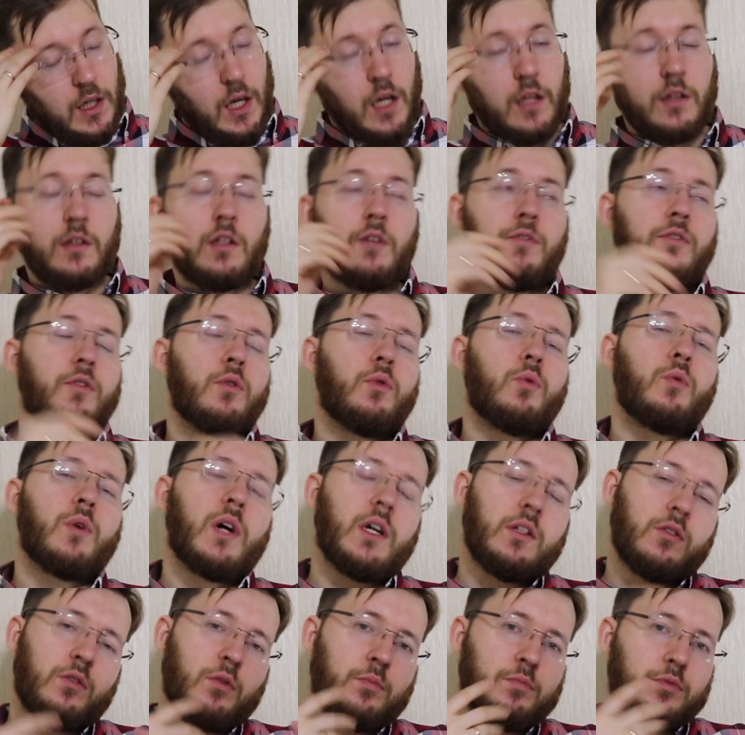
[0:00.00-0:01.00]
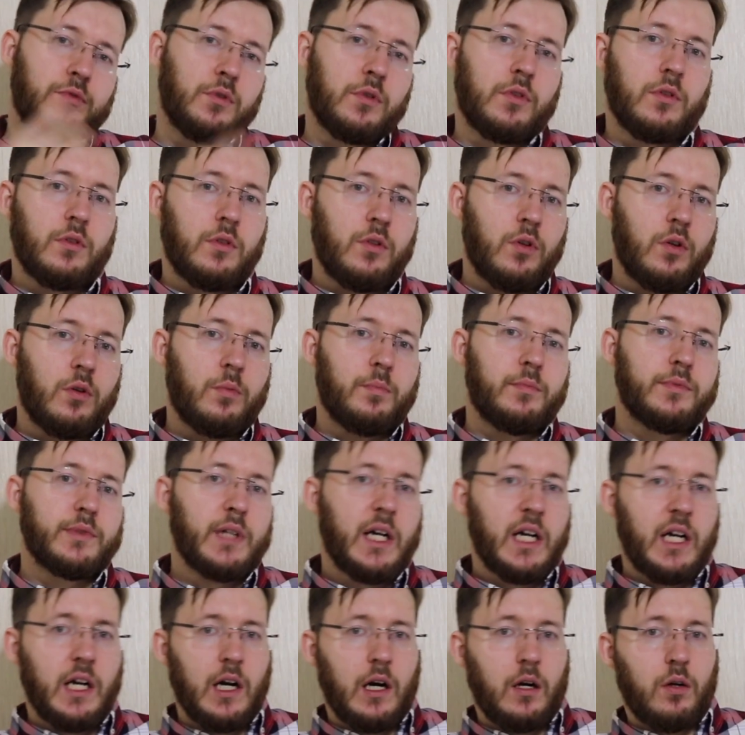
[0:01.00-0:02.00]
and if you want to blur your
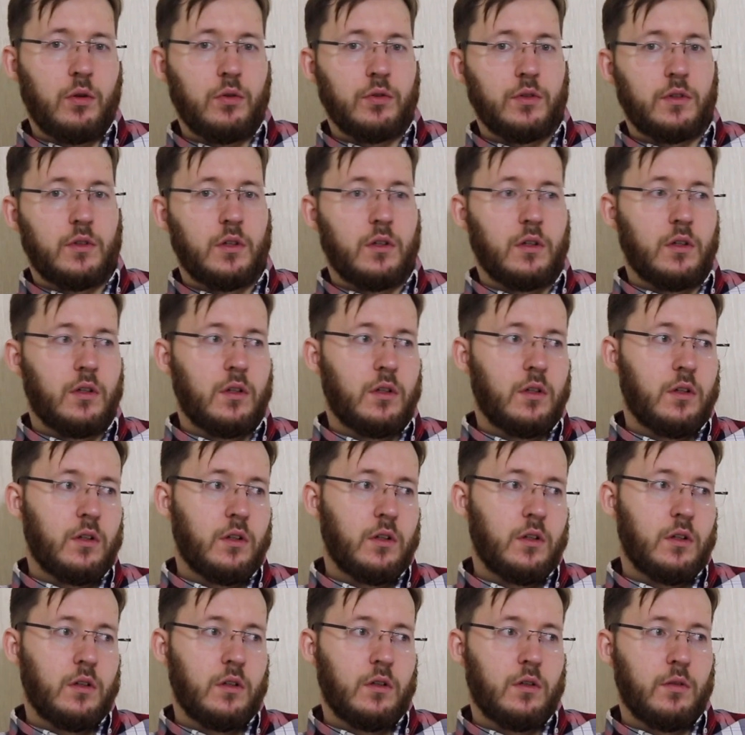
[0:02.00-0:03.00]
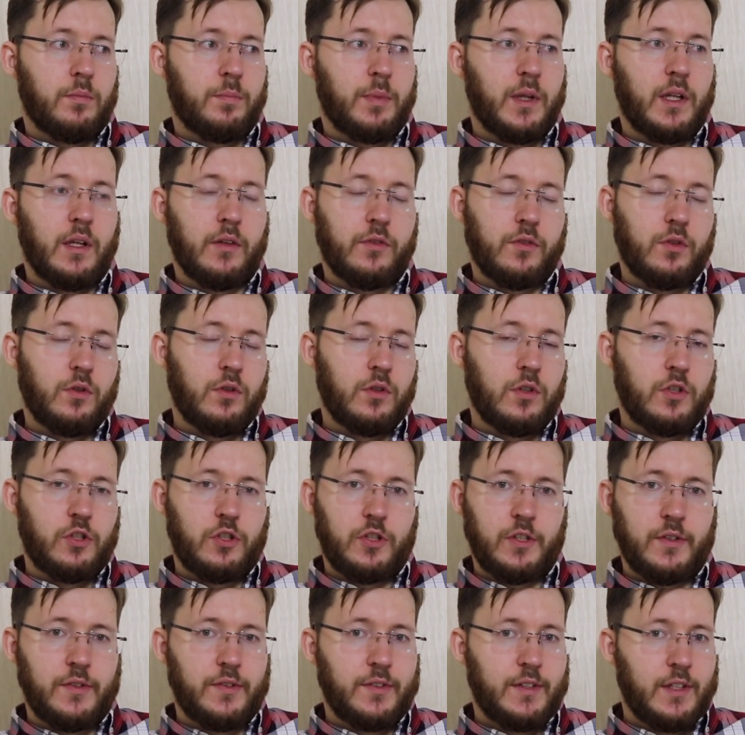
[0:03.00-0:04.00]
background, Panasonic
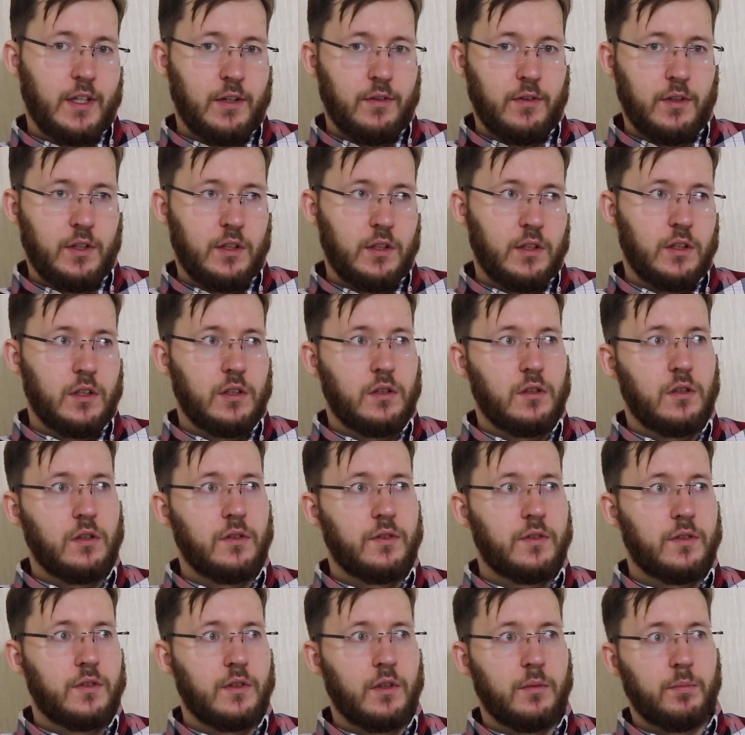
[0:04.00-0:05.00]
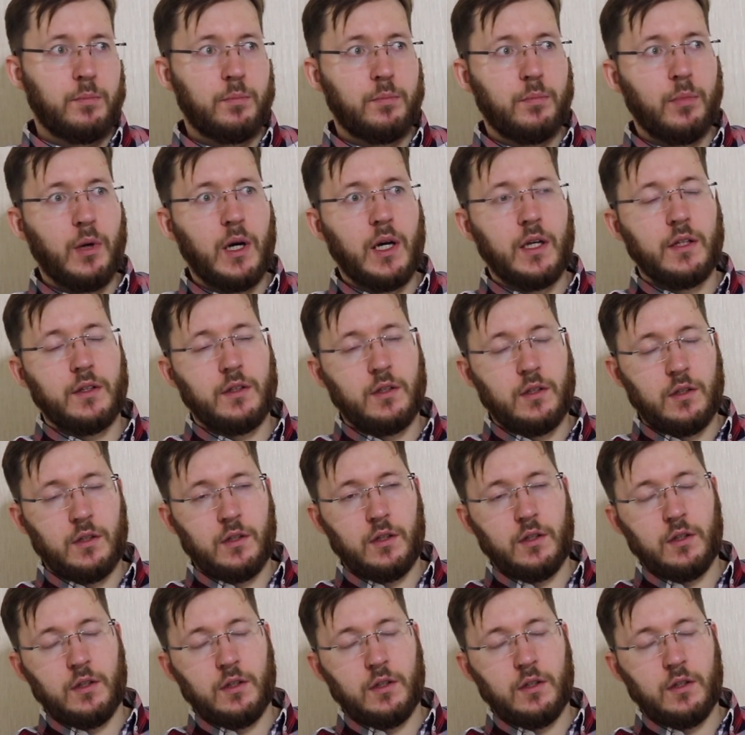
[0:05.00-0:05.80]
G7, it is a bad